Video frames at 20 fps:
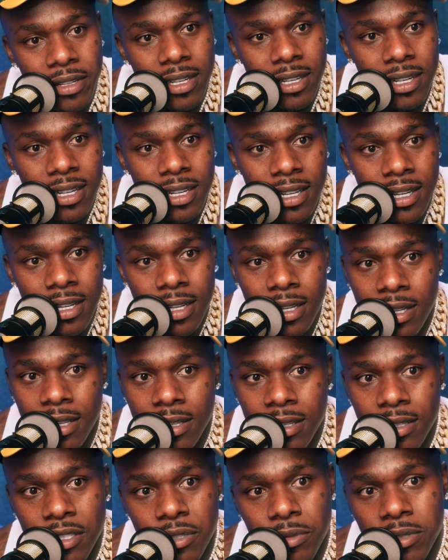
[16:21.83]

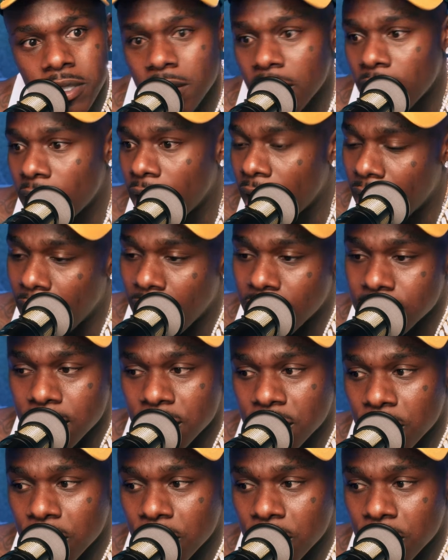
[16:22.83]
Looks you in your eyes and